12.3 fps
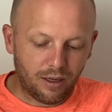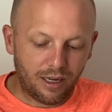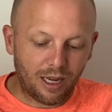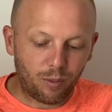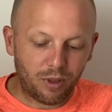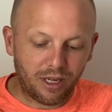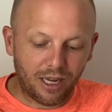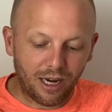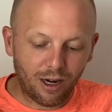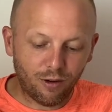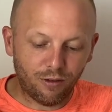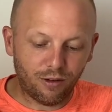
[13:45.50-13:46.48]
Now be
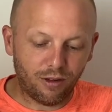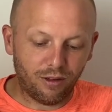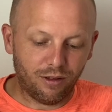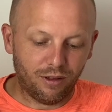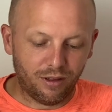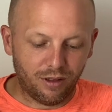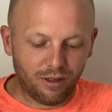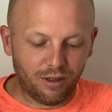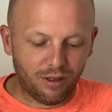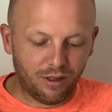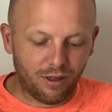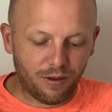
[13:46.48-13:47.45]
careful
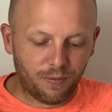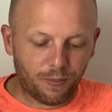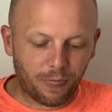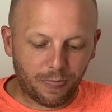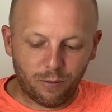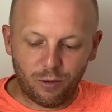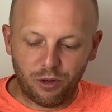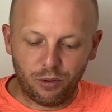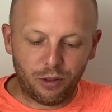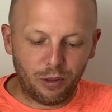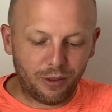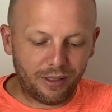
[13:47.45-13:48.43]
when you
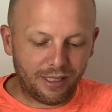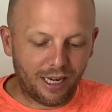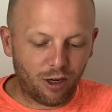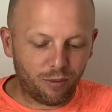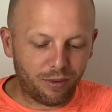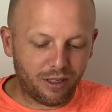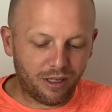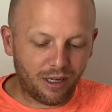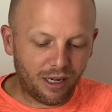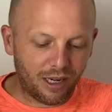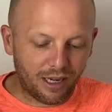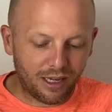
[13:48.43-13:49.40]
glue it down,
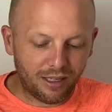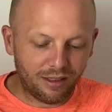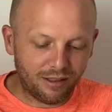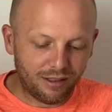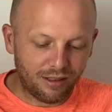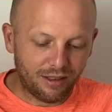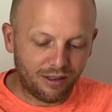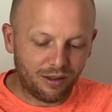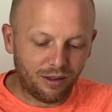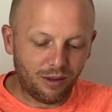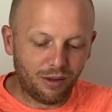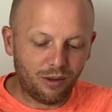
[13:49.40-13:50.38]
because
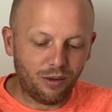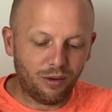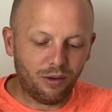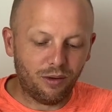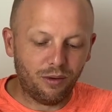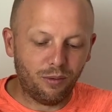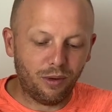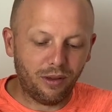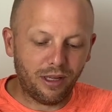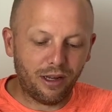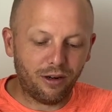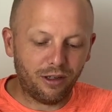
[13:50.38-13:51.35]
what
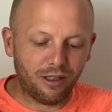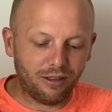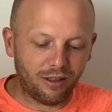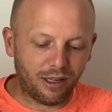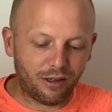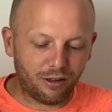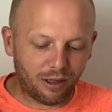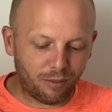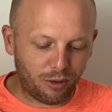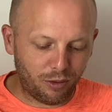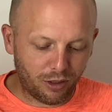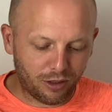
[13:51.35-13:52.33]
letter does the letter
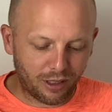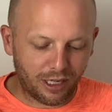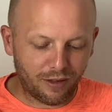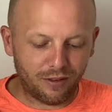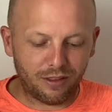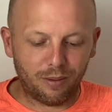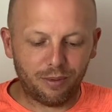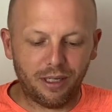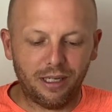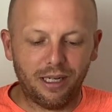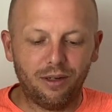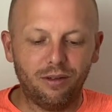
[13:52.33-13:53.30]
W look like if it's
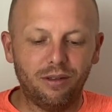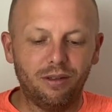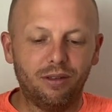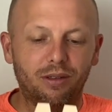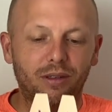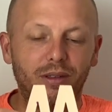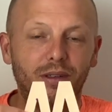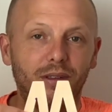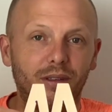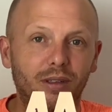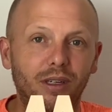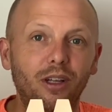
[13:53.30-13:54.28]
upside down?
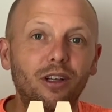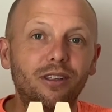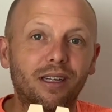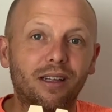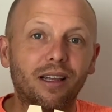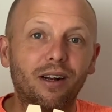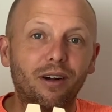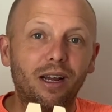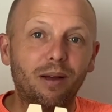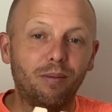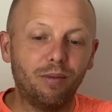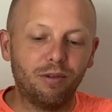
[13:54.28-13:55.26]
It looks like the letter
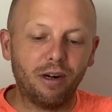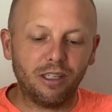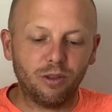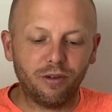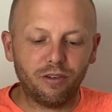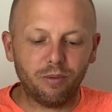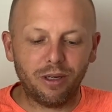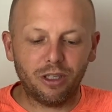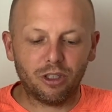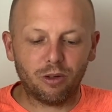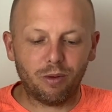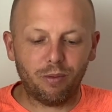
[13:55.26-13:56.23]
M, right? So we have to make
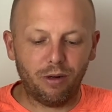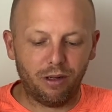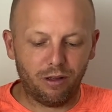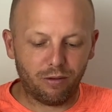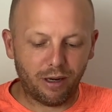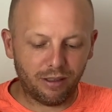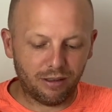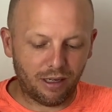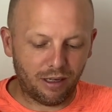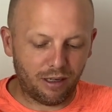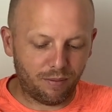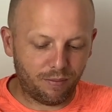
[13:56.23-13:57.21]
sure we put it the right
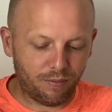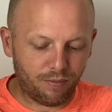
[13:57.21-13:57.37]
side up.